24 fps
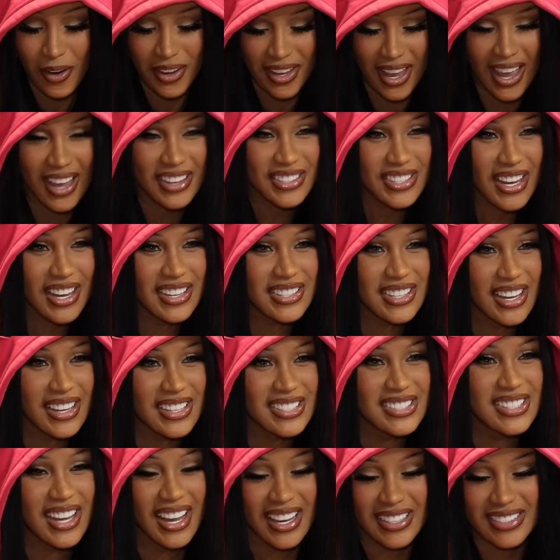Oh yeah, yeah, yeah,
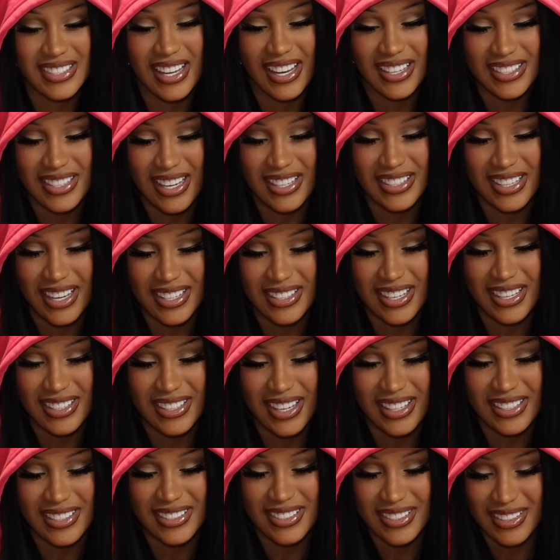yeah,
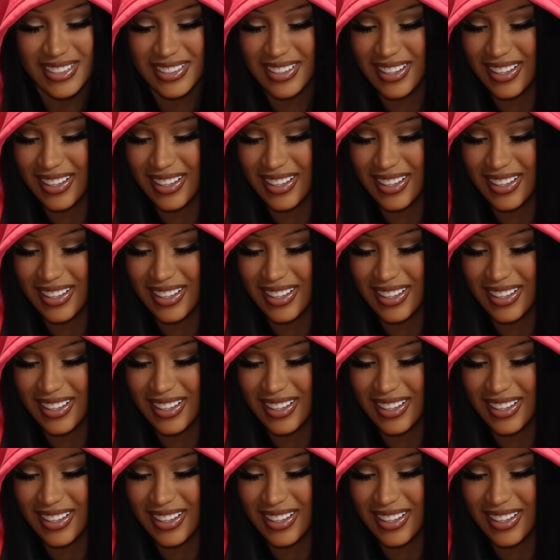yeah,